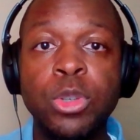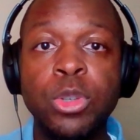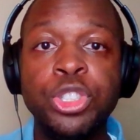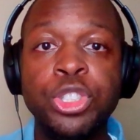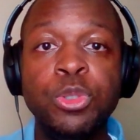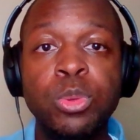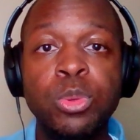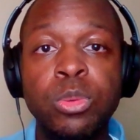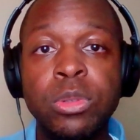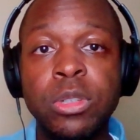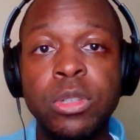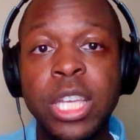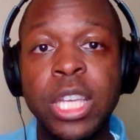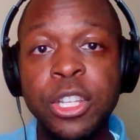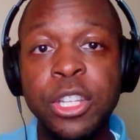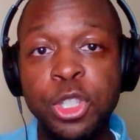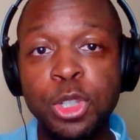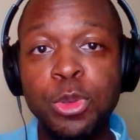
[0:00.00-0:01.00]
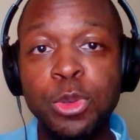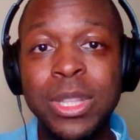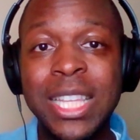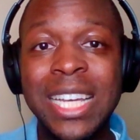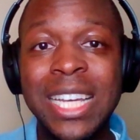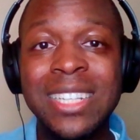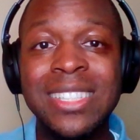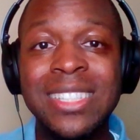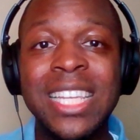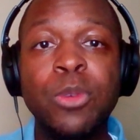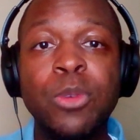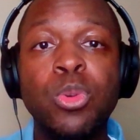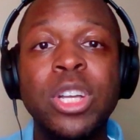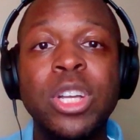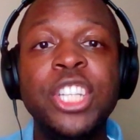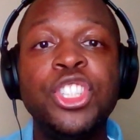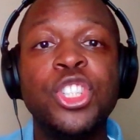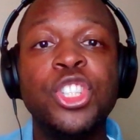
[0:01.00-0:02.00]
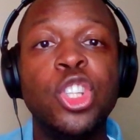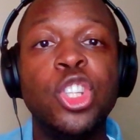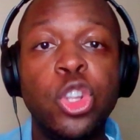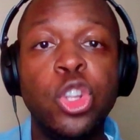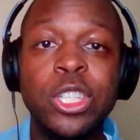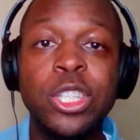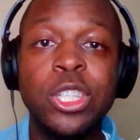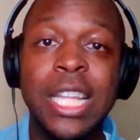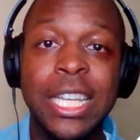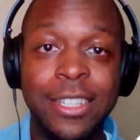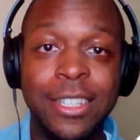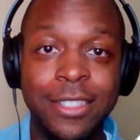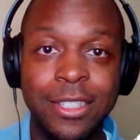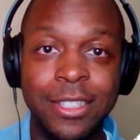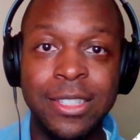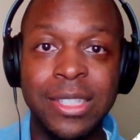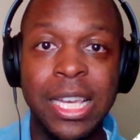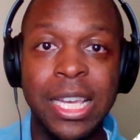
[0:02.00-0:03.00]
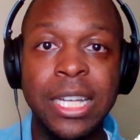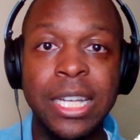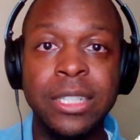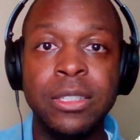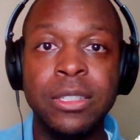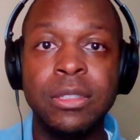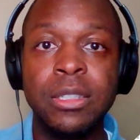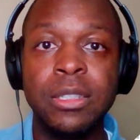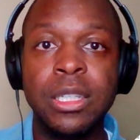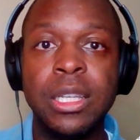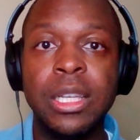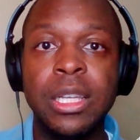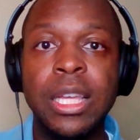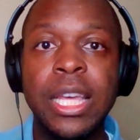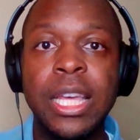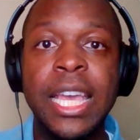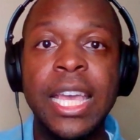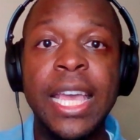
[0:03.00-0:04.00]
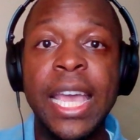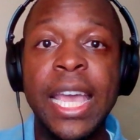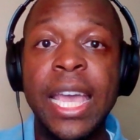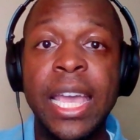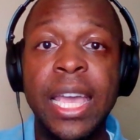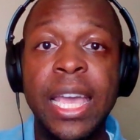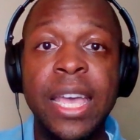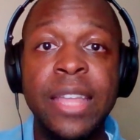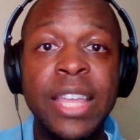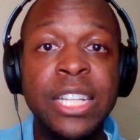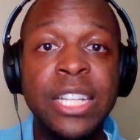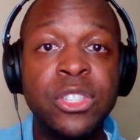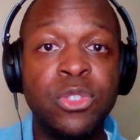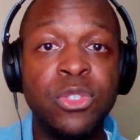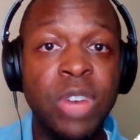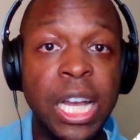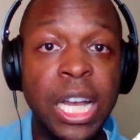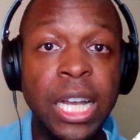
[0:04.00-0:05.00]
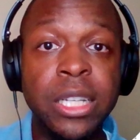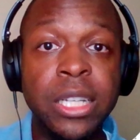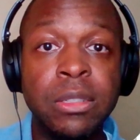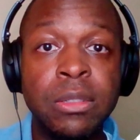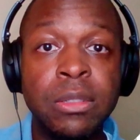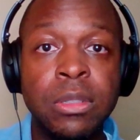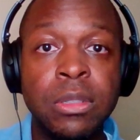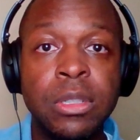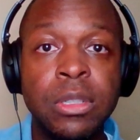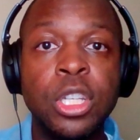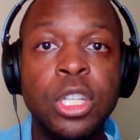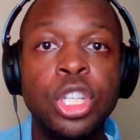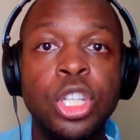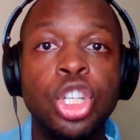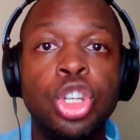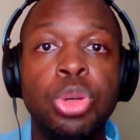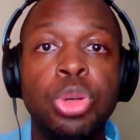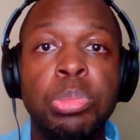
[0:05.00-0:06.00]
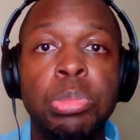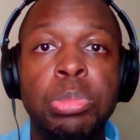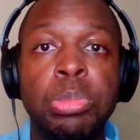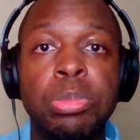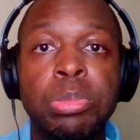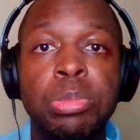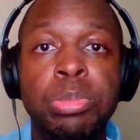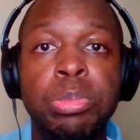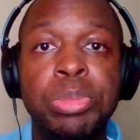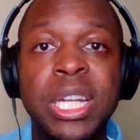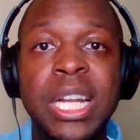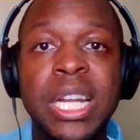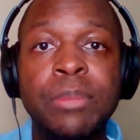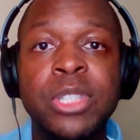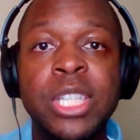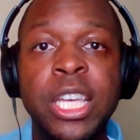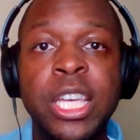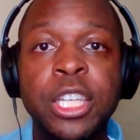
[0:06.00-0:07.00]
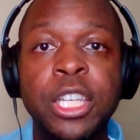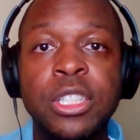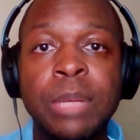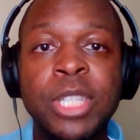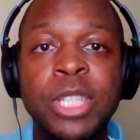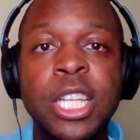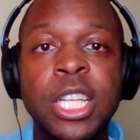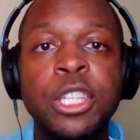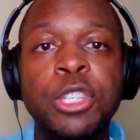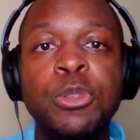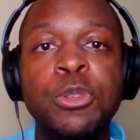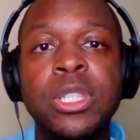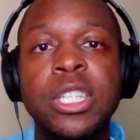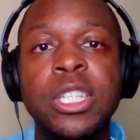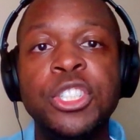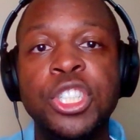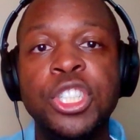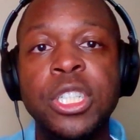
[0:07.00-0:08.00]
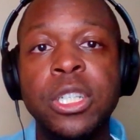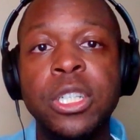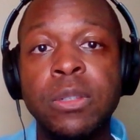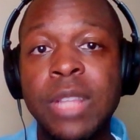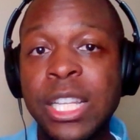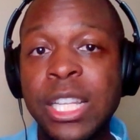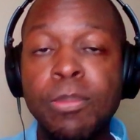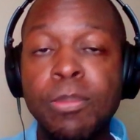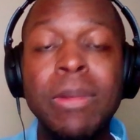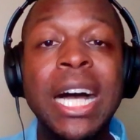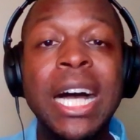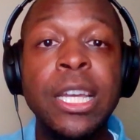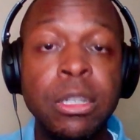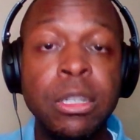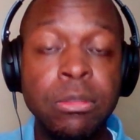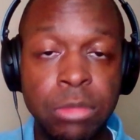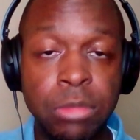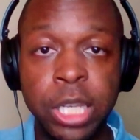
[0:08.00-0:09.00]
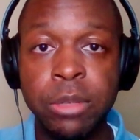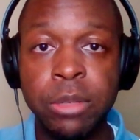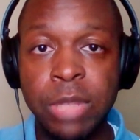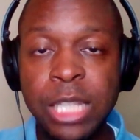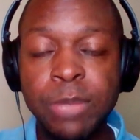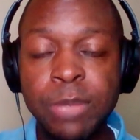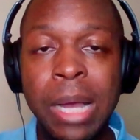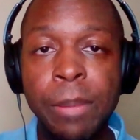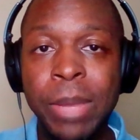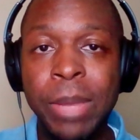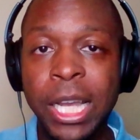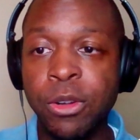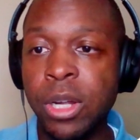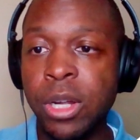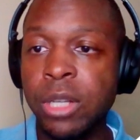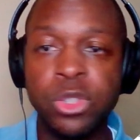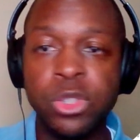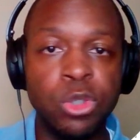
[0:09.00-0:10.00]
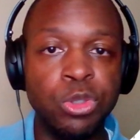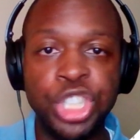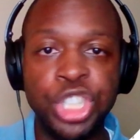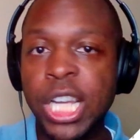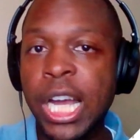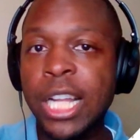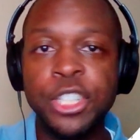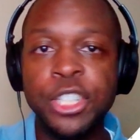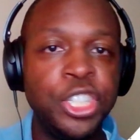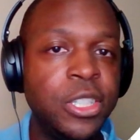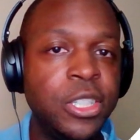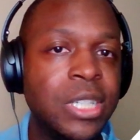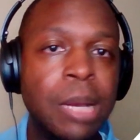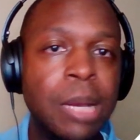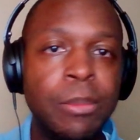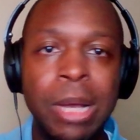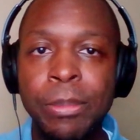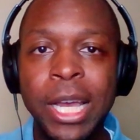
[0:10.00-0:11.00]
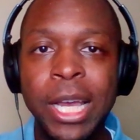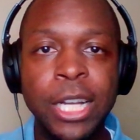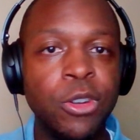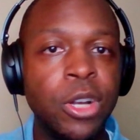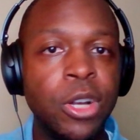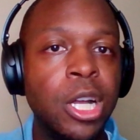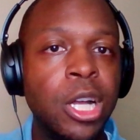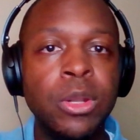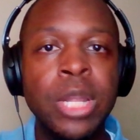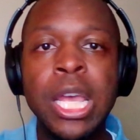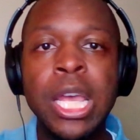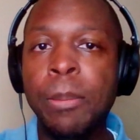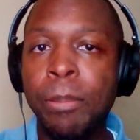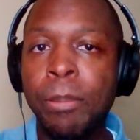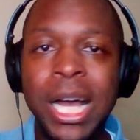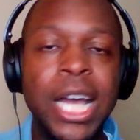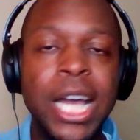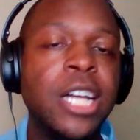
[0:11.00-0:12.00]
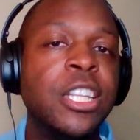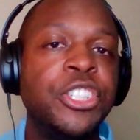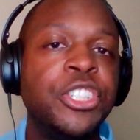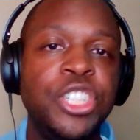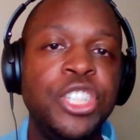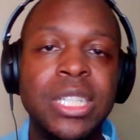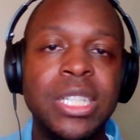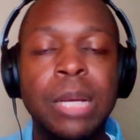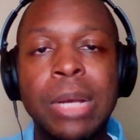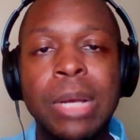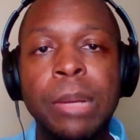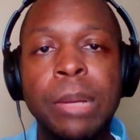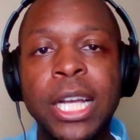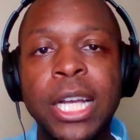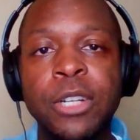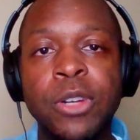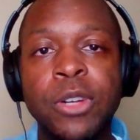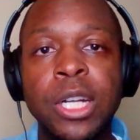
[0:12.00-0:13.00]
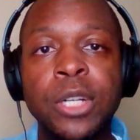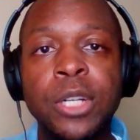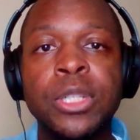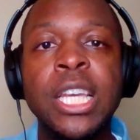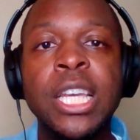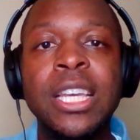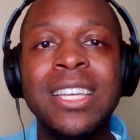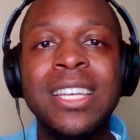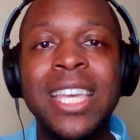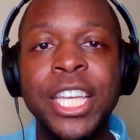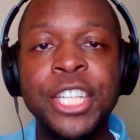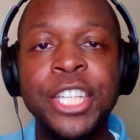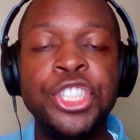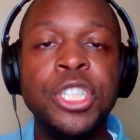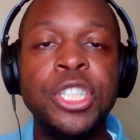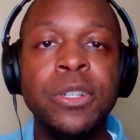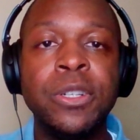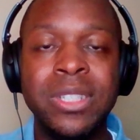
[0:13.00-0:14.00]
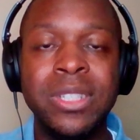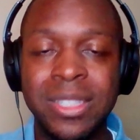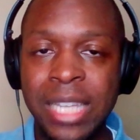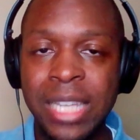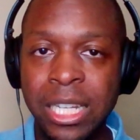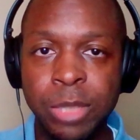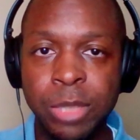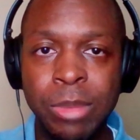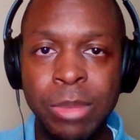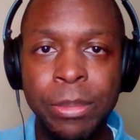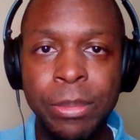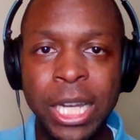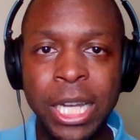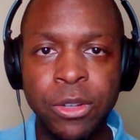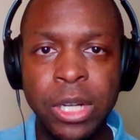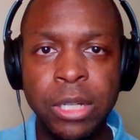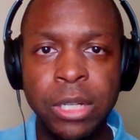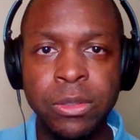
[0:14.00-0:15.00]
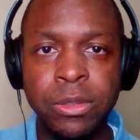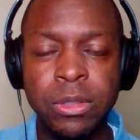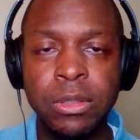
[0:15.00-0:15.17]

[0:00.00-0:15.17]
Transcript: what you can do with that is say, well, it just looks like it's designed. And that's fine. But I'm saying, I'm telling you as an engineer, that's my that's my background. So geology is not my background, biology is not my background, engineering design is my background.